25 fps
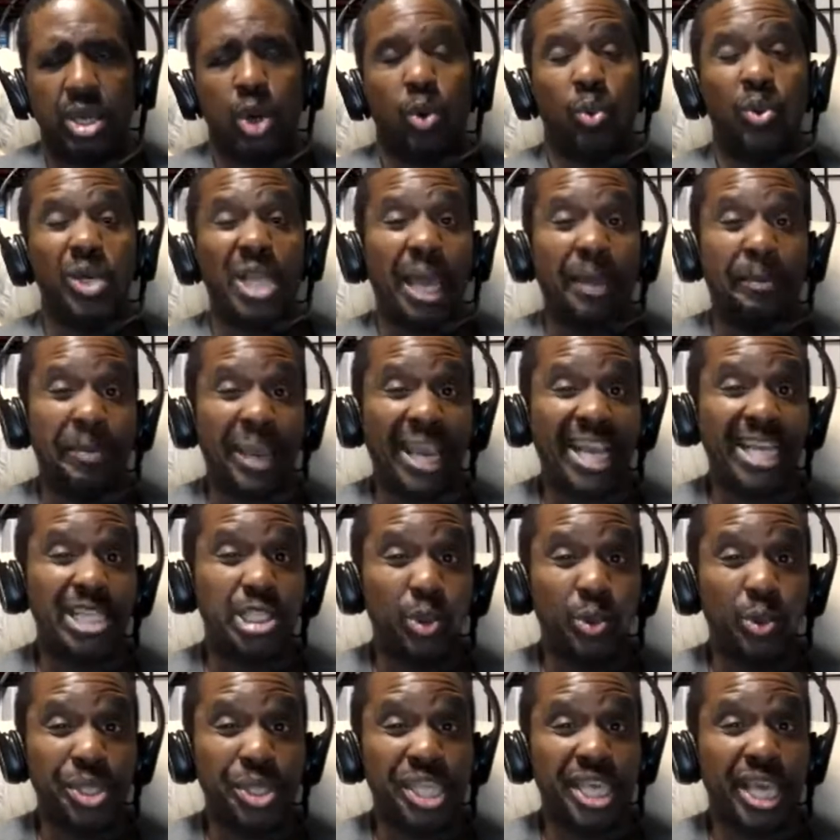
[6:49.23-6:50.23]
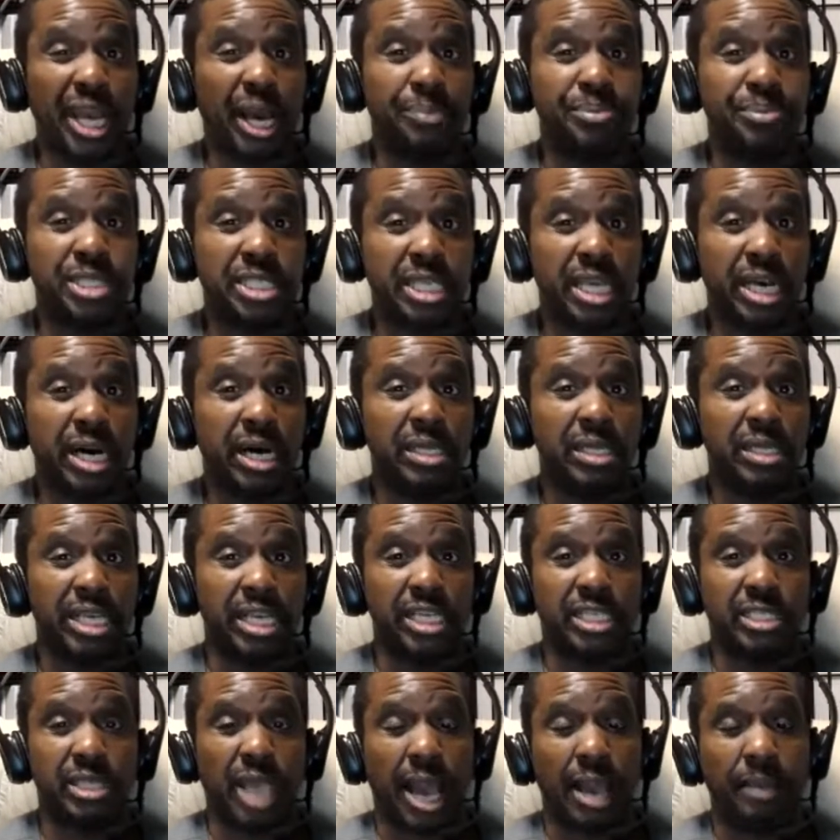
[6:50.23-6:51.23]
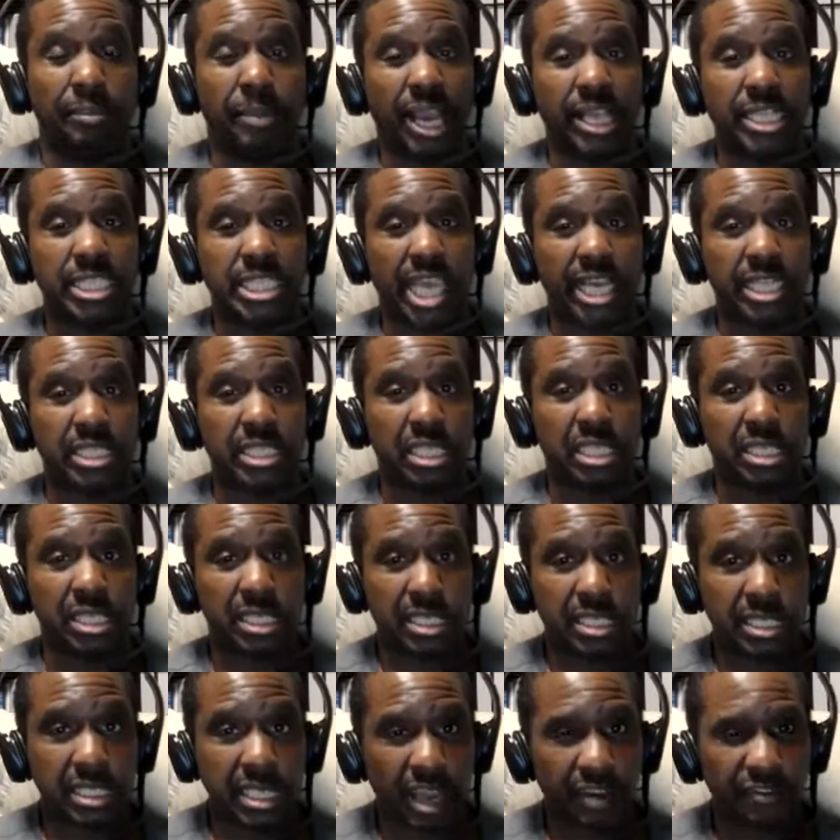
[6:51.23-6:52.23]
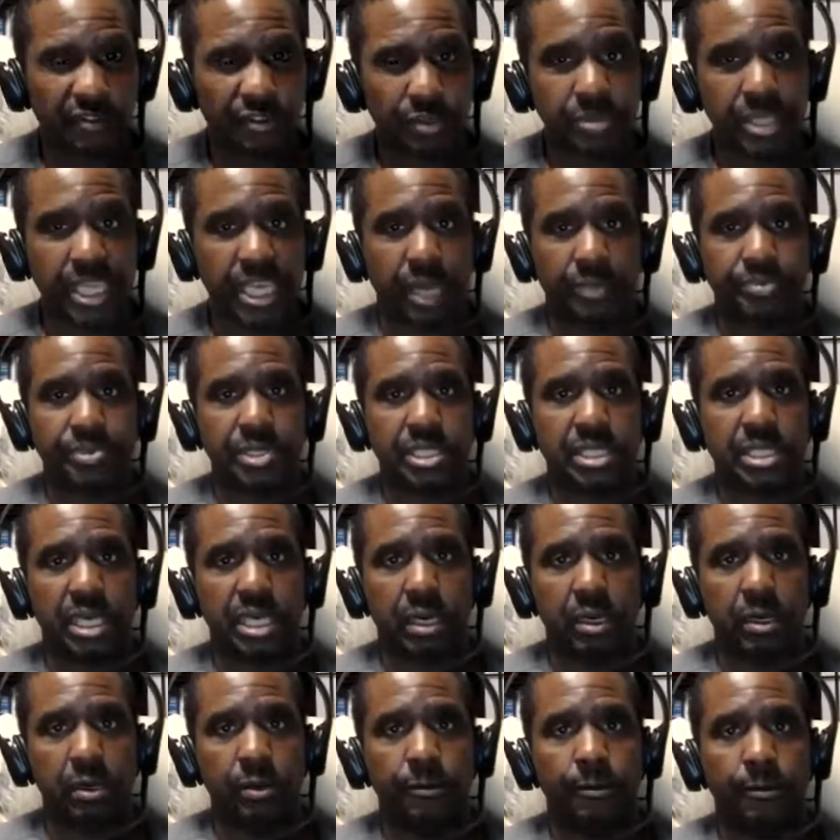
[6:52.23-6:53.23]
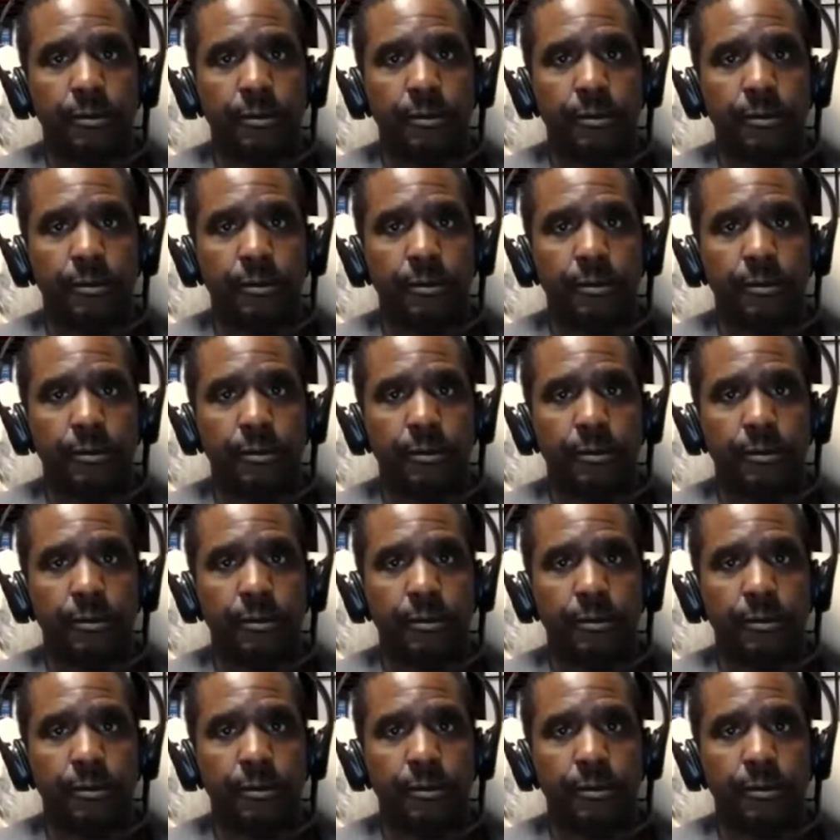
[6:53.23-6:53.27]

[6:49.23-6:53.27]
What I may do with the upsell is I might take the stuff from the upsell